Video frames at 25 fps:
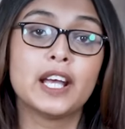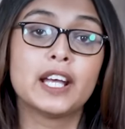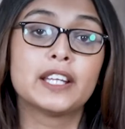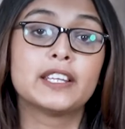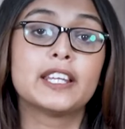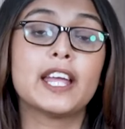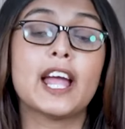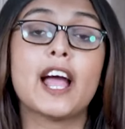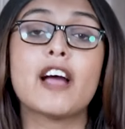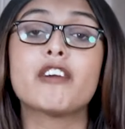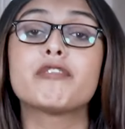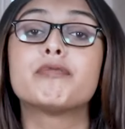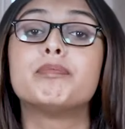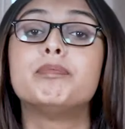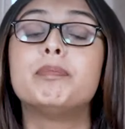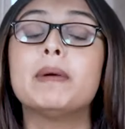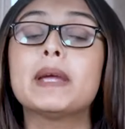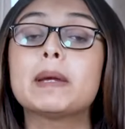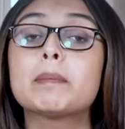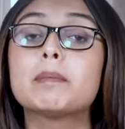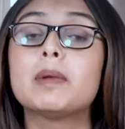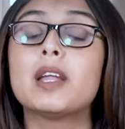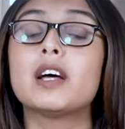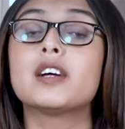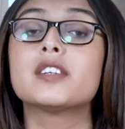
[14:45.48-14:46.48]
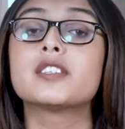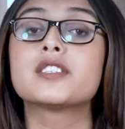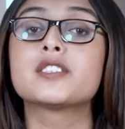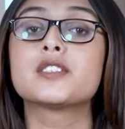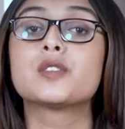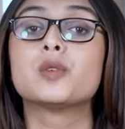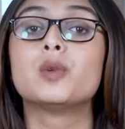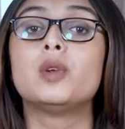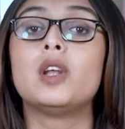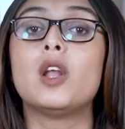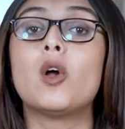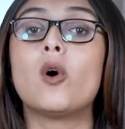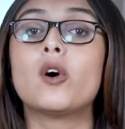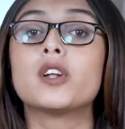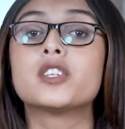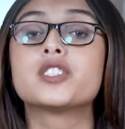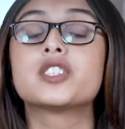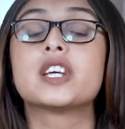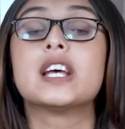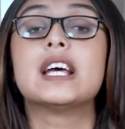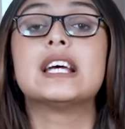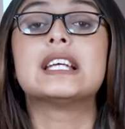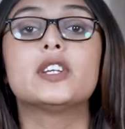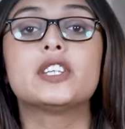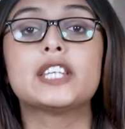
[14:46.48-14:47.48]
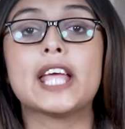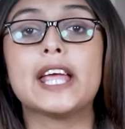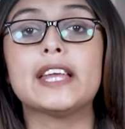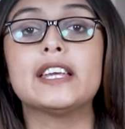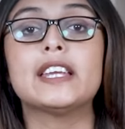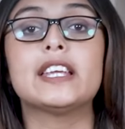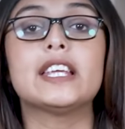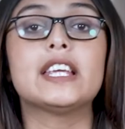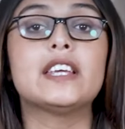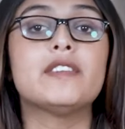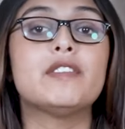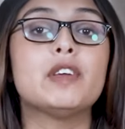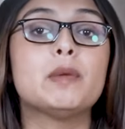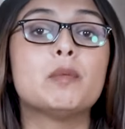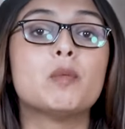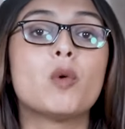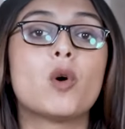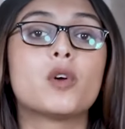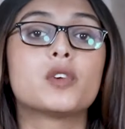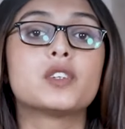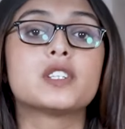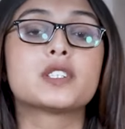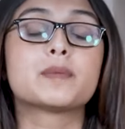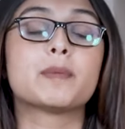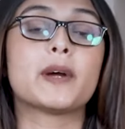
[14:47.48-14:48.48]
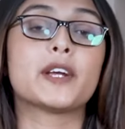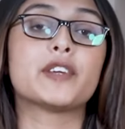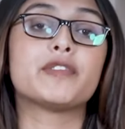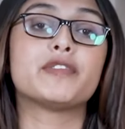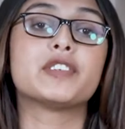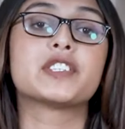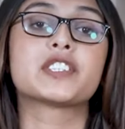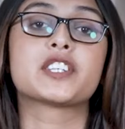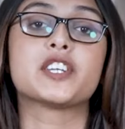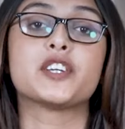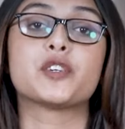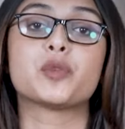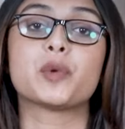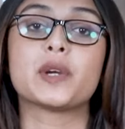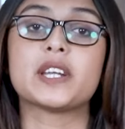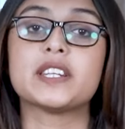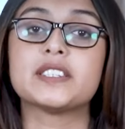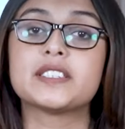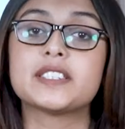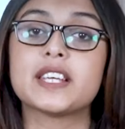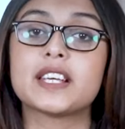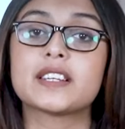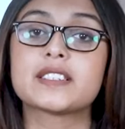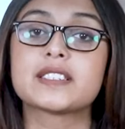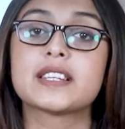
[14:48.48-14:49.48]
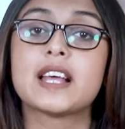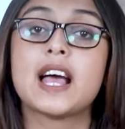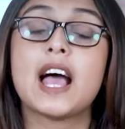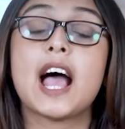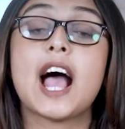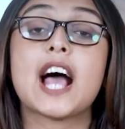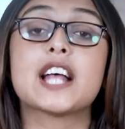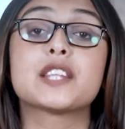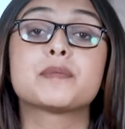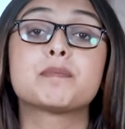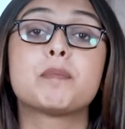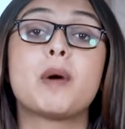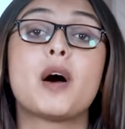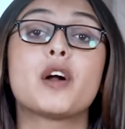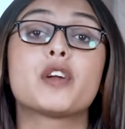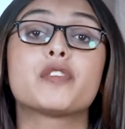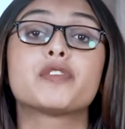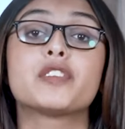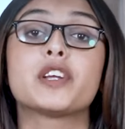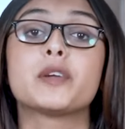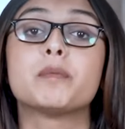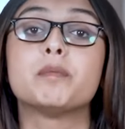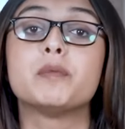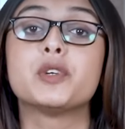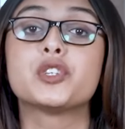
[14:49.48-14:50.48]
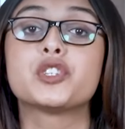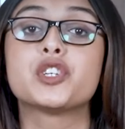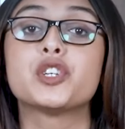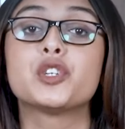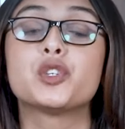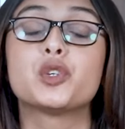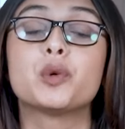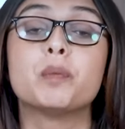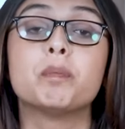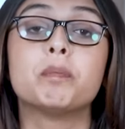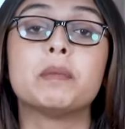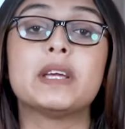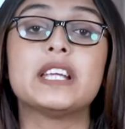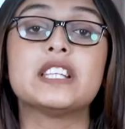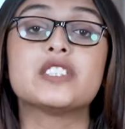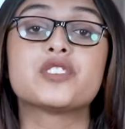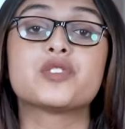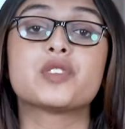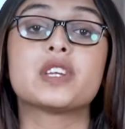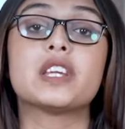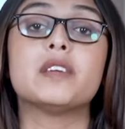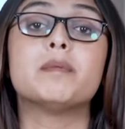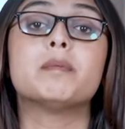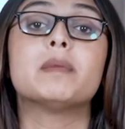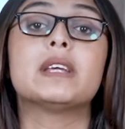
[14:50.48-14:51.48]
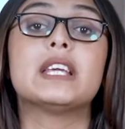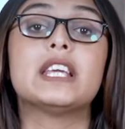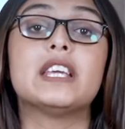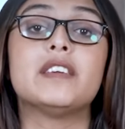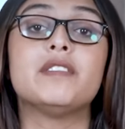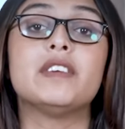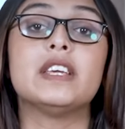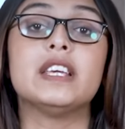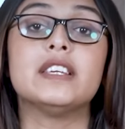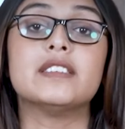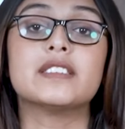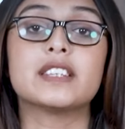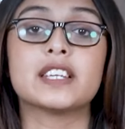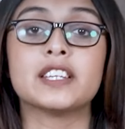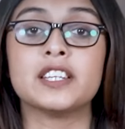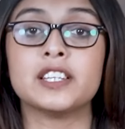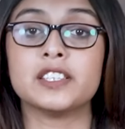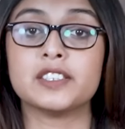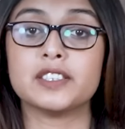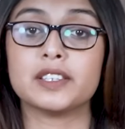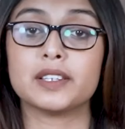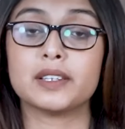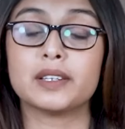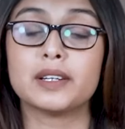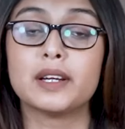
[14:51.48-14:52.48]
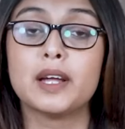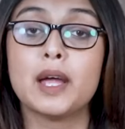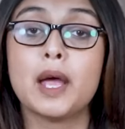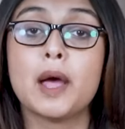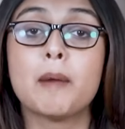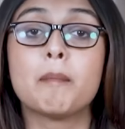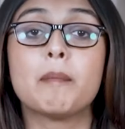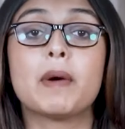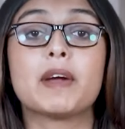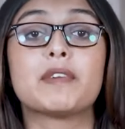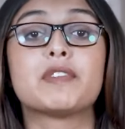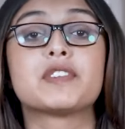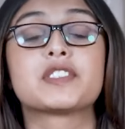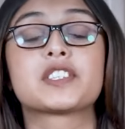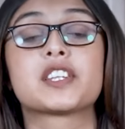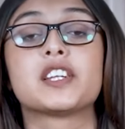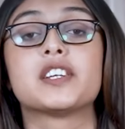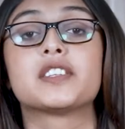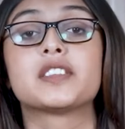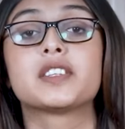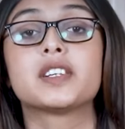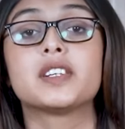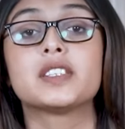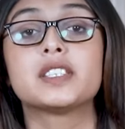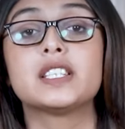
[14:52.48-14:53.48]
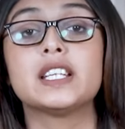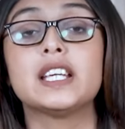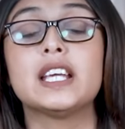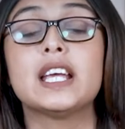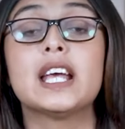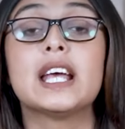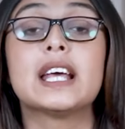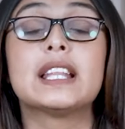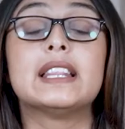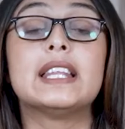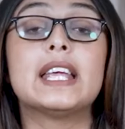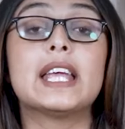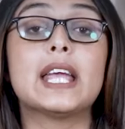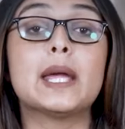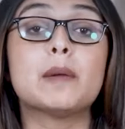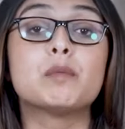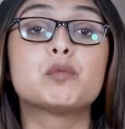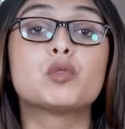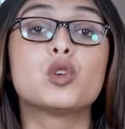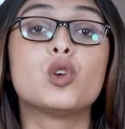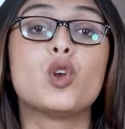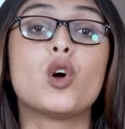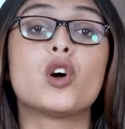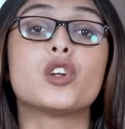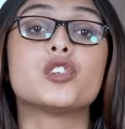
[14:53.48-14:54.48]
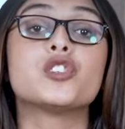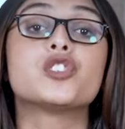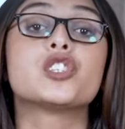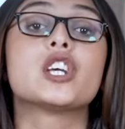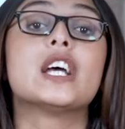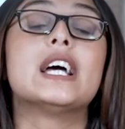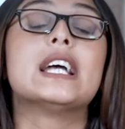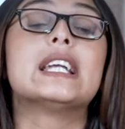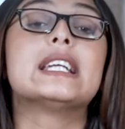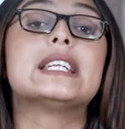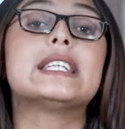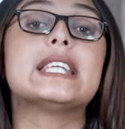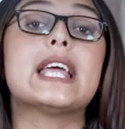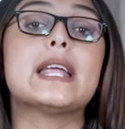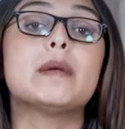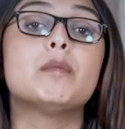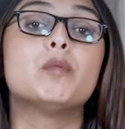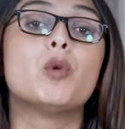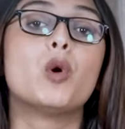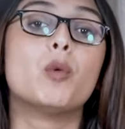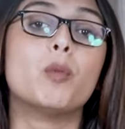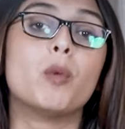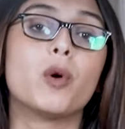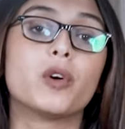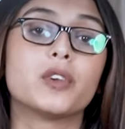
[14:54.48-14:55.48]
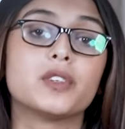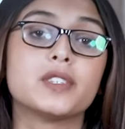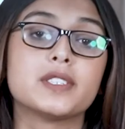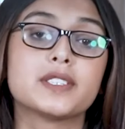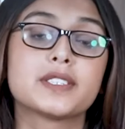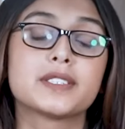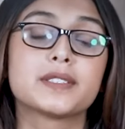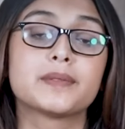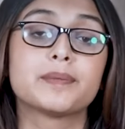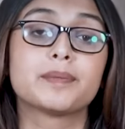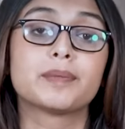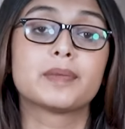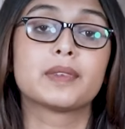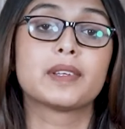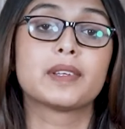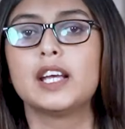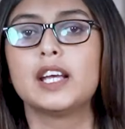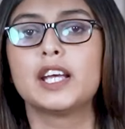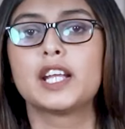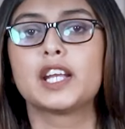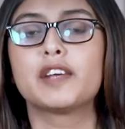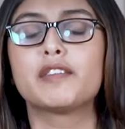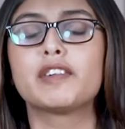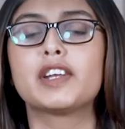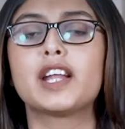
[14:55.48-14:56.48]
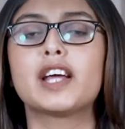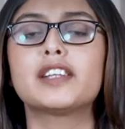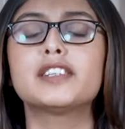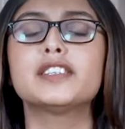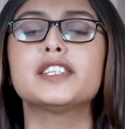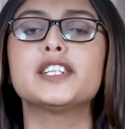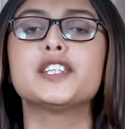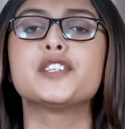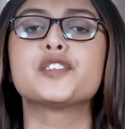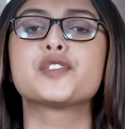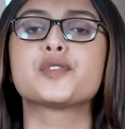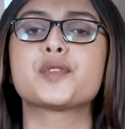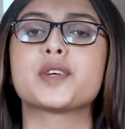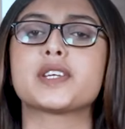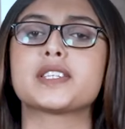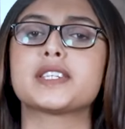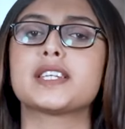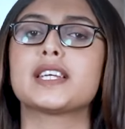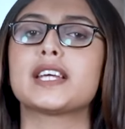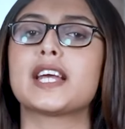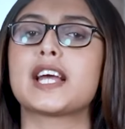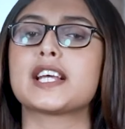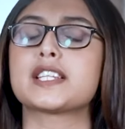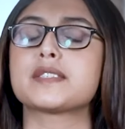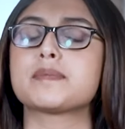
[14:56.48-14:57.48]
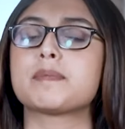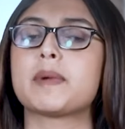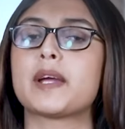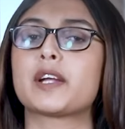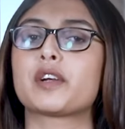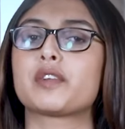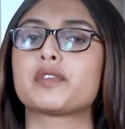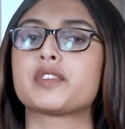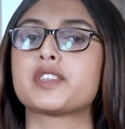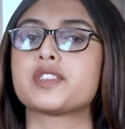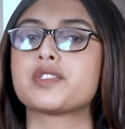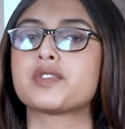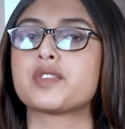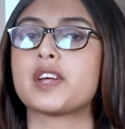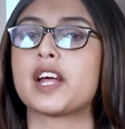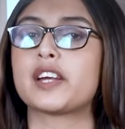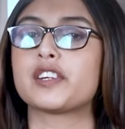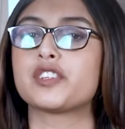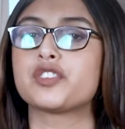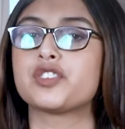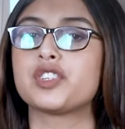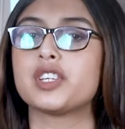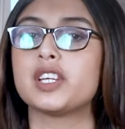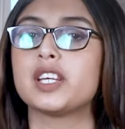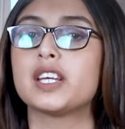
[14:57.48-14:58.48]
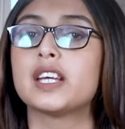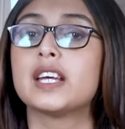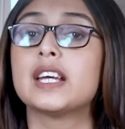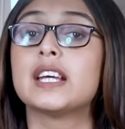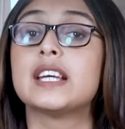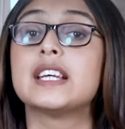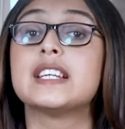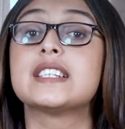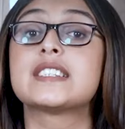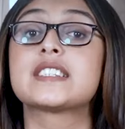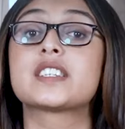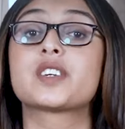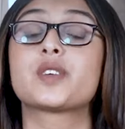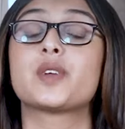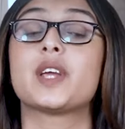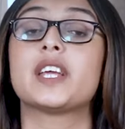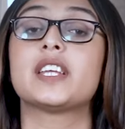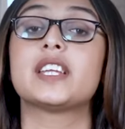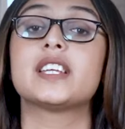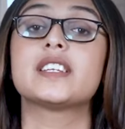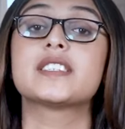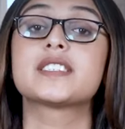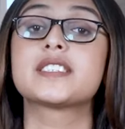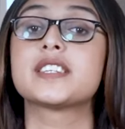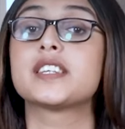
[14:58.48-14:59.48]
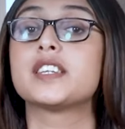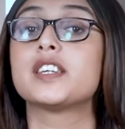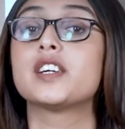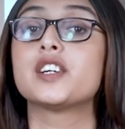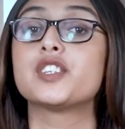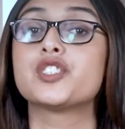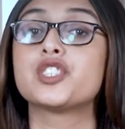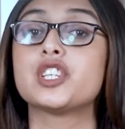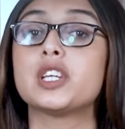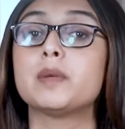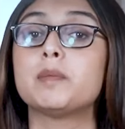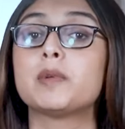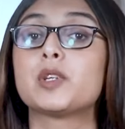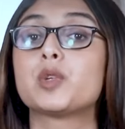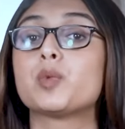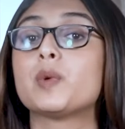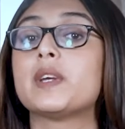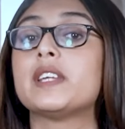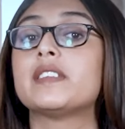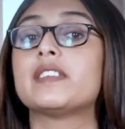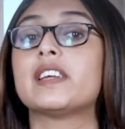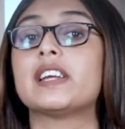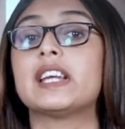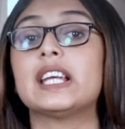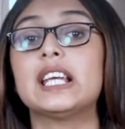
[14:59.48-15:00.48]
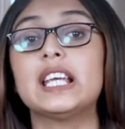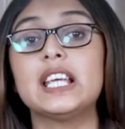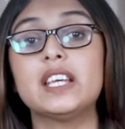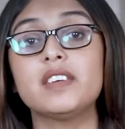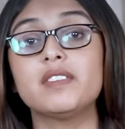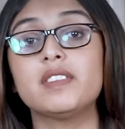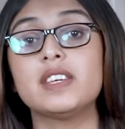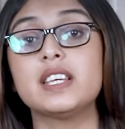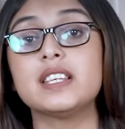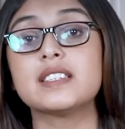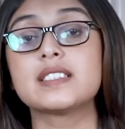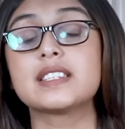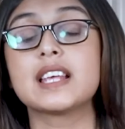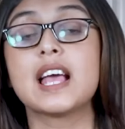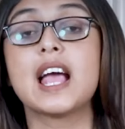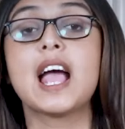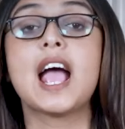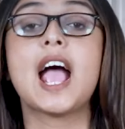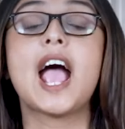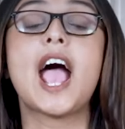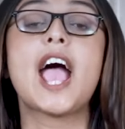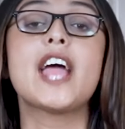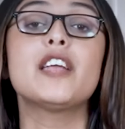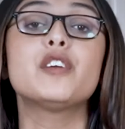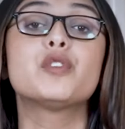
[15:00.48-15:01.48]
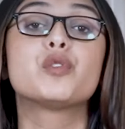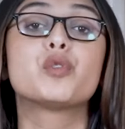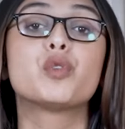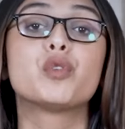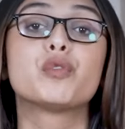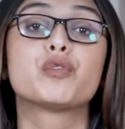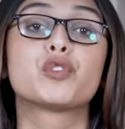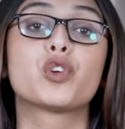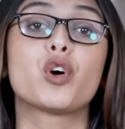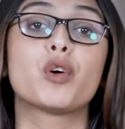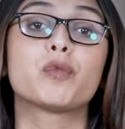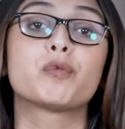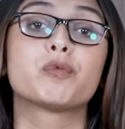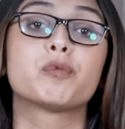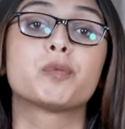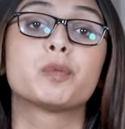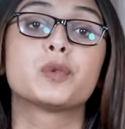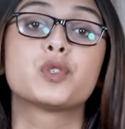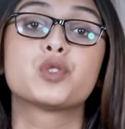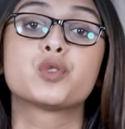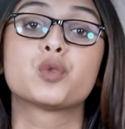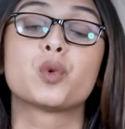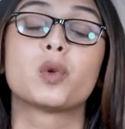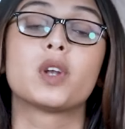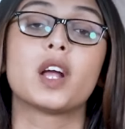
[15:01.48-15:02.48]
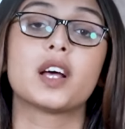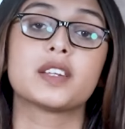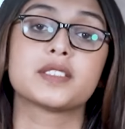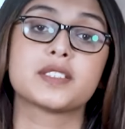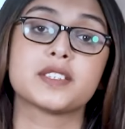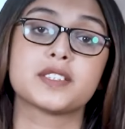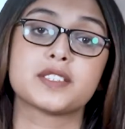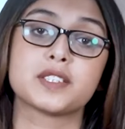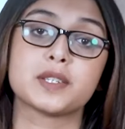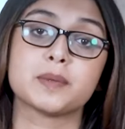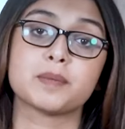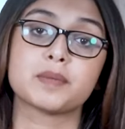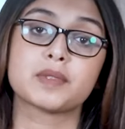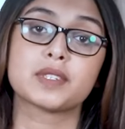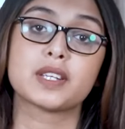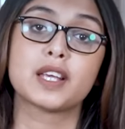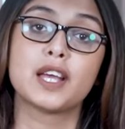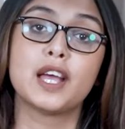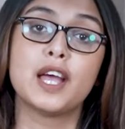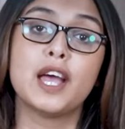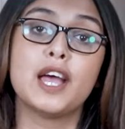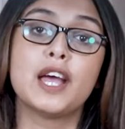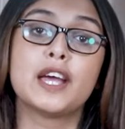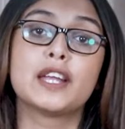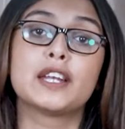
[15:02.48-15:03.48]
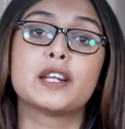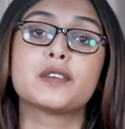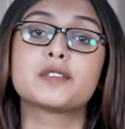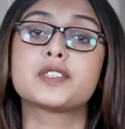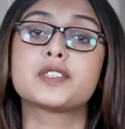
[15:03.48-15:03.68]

They have big plans to launch 10 EV models by fiscal 26 as part of their mission to mainstream EVs in India. By fiscal 30, they aim to launch 10 more models. Now, another interesting aspect of the strategy is creating synergy between their EVs and rooftop solar systems. Now,